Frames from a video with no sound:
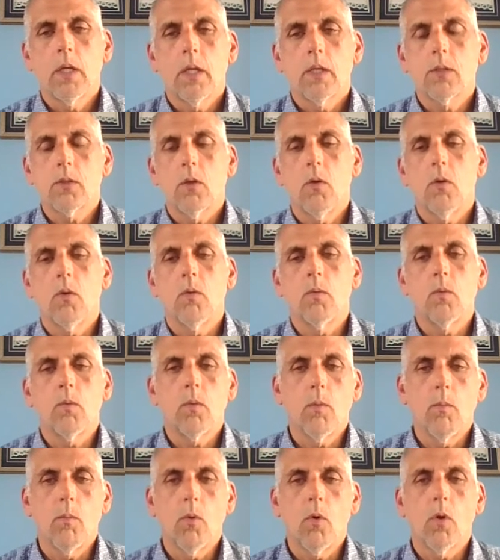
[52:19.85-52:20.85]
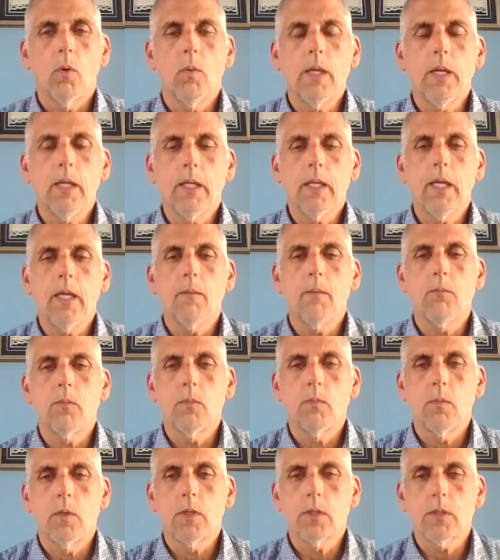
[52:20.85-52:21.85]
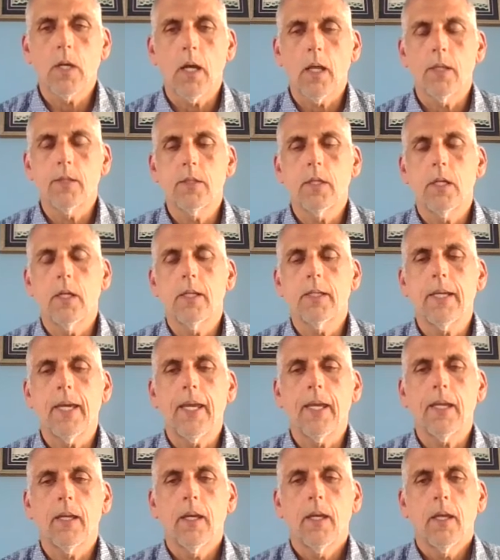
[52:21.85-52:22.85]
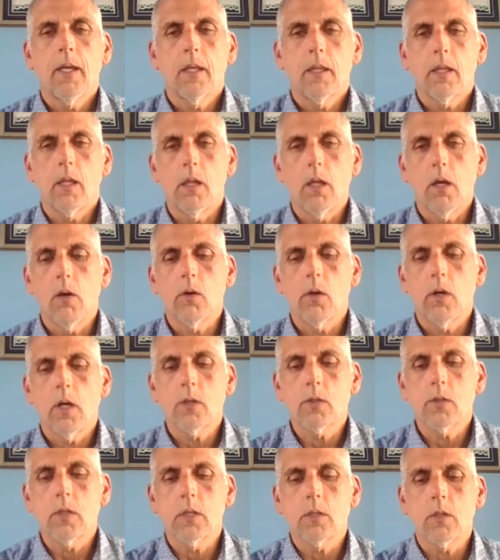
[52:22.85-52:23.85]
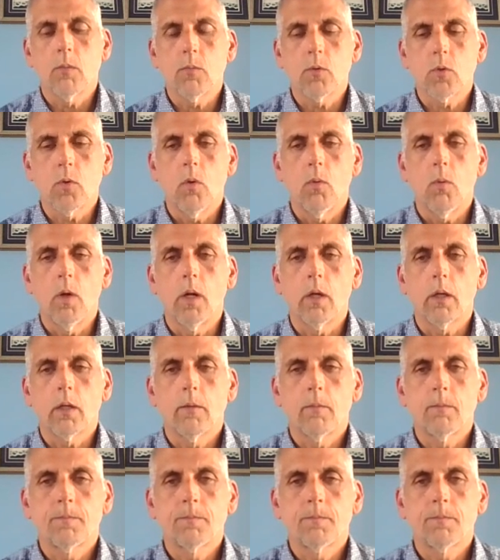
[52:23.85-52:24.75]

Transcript: So the more we can keep the solids in the tank, the longer our systems will work.